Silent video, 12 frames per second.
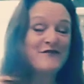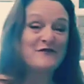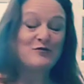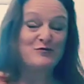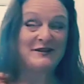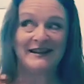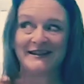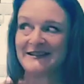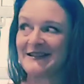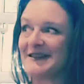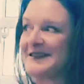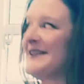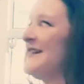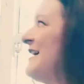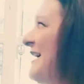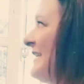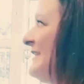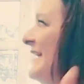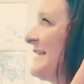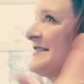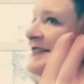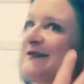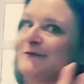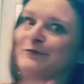a few days since I
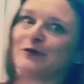last